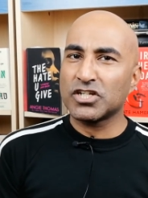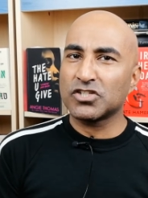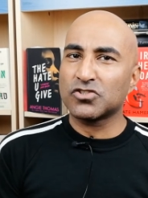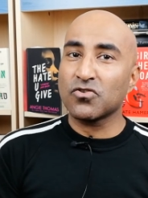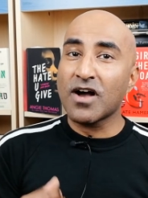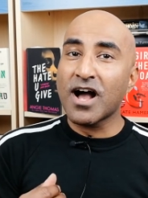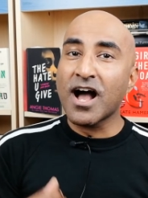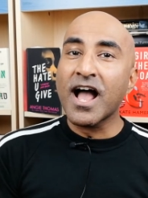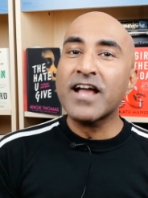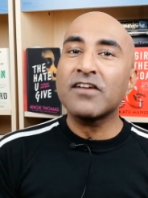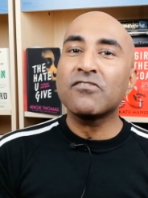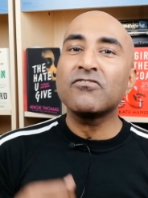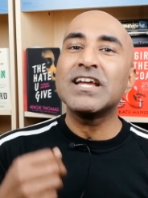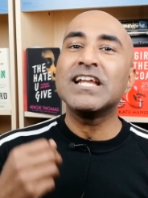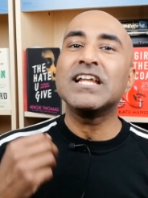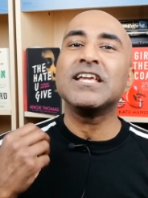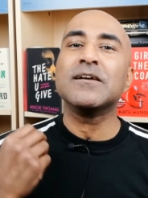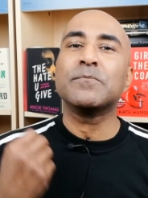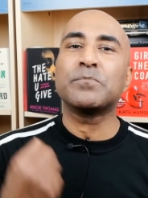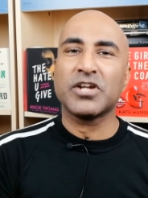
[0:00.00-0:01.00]
So I
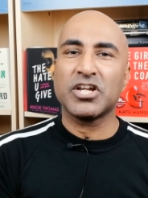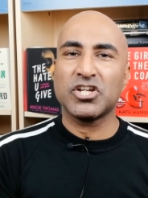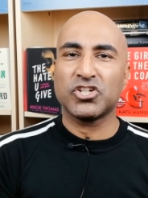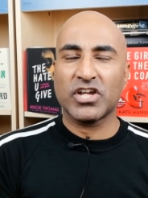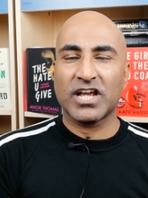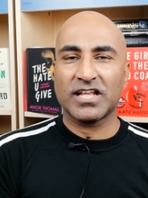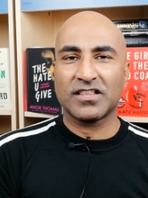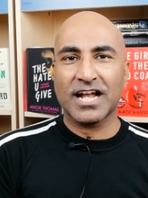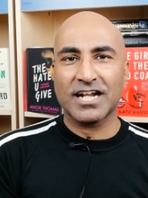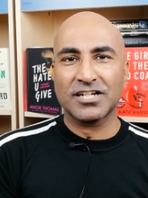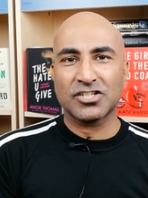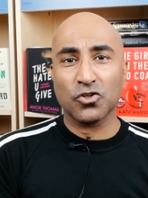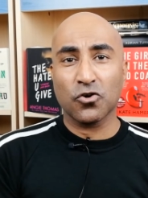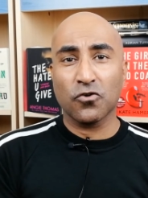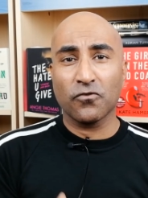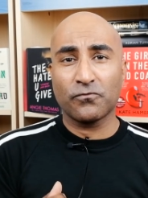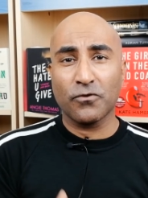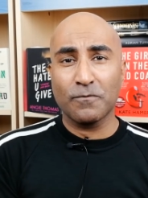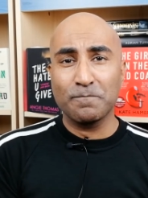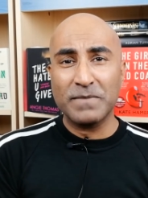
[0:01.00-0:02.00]
really appreciate that. So
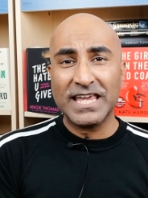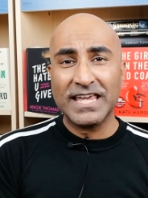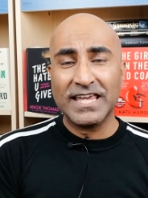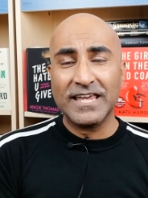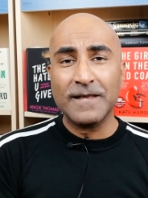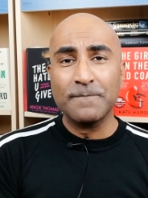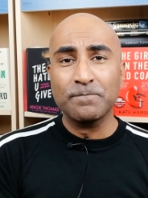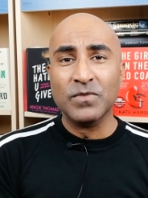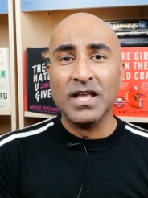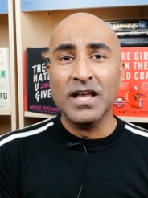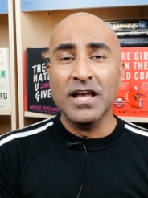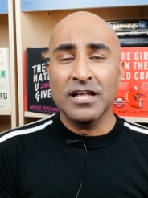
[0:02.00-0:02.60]
for me,